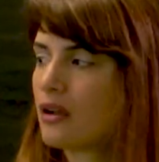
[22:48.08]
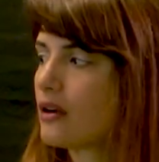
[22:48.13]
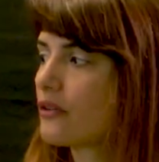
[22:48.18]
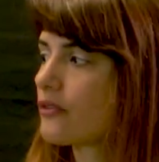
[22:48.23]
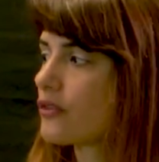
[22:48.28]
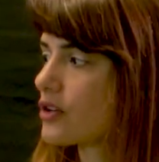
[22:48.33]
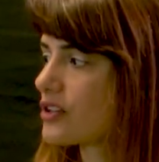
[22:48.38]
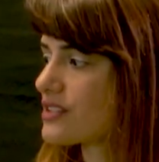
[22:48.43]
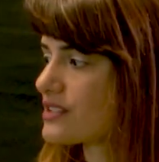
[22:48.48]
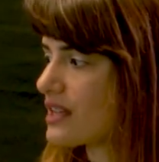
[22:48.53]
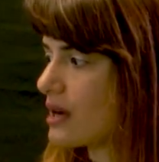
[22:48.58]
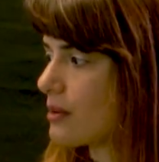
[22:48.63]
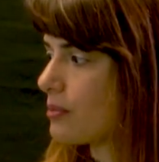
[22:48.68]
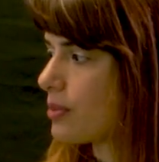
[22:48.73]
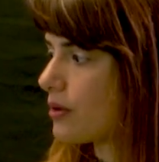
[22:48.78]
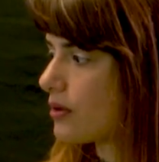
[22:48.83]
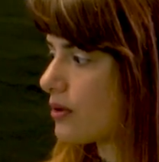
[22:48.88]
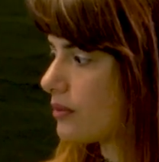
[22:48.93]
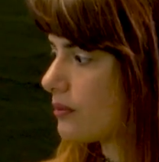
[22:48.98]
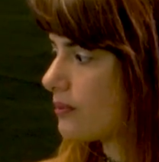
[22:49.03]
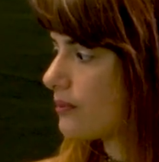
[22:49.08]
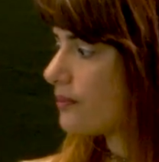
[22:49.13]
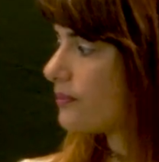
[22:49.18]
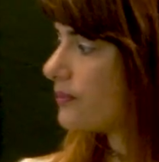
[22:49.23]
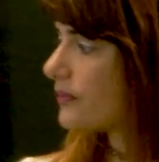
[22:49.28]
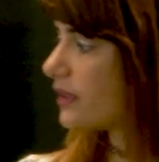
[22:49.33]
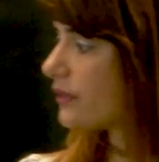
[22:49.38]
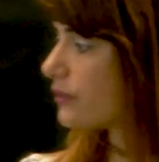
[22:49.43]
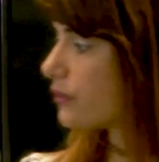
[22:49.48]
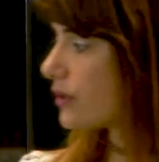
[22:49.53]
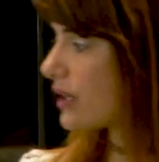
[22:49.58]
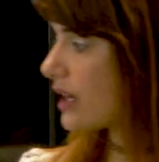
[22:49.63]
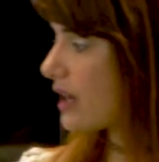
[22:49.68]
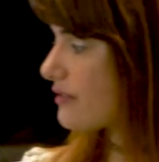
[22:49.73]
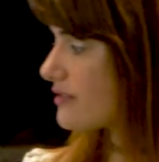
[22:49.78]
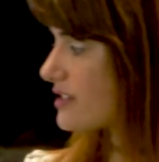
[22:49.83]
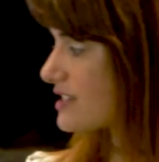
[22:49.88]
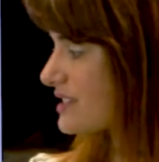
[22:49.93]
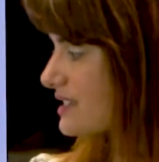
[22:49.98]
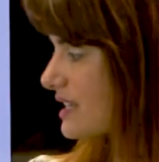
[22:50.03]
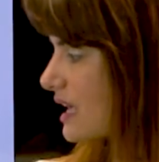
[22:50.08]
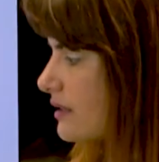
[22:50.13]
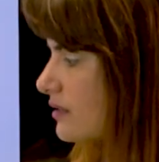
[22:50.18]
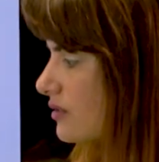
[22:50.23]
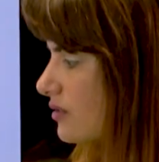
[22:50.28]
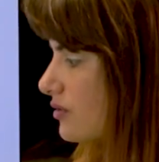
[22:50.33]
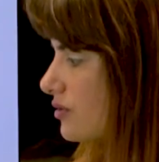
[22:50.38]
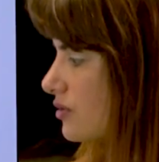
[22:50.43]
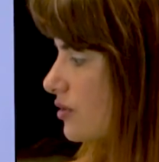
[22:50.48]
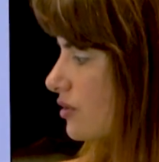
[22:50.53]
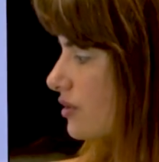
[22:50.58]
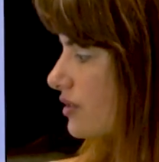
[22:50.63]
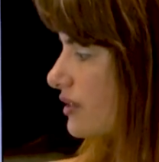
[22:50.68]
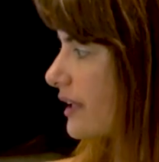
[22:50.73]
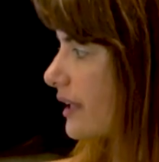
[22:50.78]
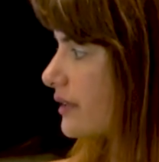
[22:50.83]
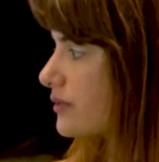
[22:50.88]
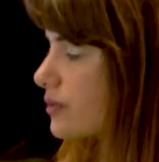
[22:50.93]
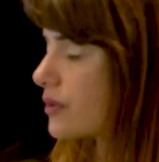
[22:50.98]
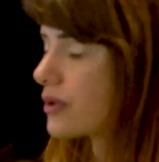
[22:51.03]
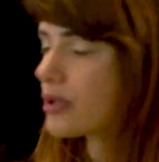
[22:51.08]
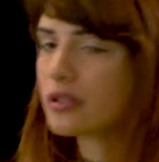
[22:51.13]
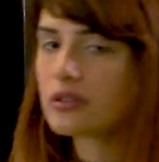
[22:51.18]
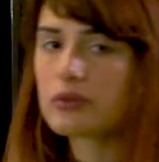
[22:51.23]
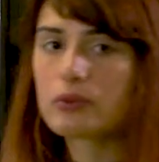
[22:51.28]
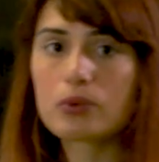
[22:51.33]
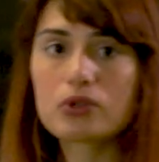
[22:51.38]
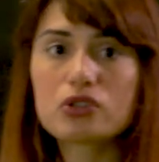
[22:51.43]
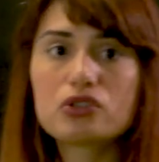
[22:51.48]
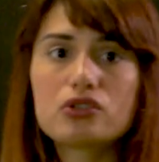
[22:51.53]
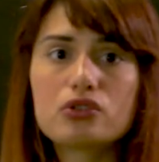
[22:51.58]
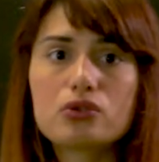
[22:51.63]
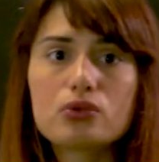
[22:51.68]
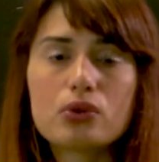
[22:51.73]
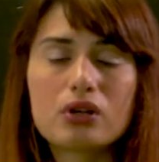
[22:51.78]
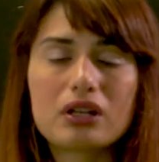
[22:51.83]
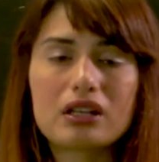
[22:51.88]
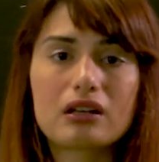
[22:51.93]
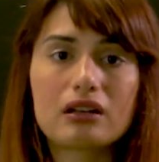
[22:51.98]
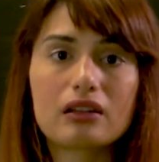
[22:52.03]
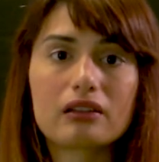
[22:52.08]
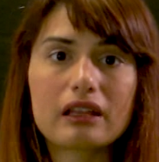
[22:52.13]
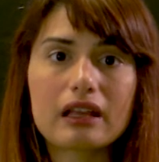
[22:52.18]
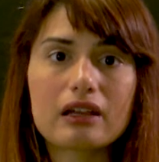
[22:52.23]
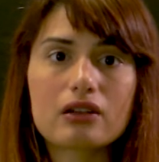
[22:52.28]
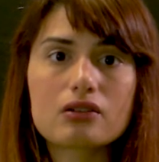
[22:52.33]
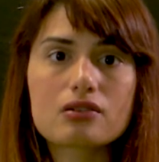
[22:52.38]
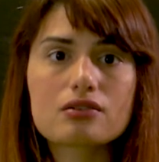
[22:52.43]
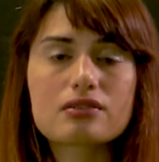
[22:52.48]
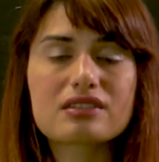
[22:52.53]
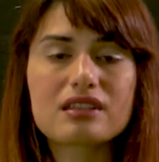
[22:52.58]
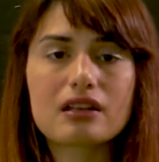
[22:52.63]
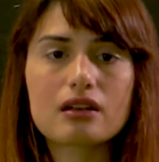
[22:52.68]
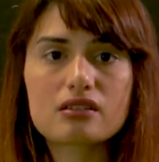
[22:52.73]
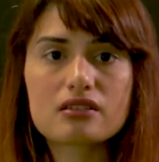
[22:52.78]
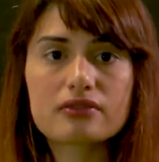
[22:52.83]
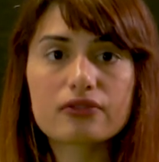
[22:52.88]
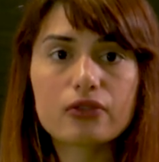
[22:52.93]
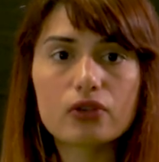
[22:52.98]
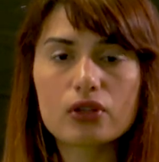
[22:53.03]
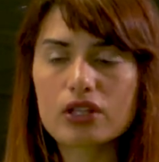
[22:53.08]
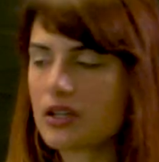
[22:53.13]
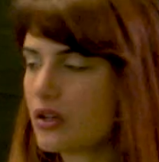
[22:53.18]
For example, if we have a standard neural network with two hidden layers that is fully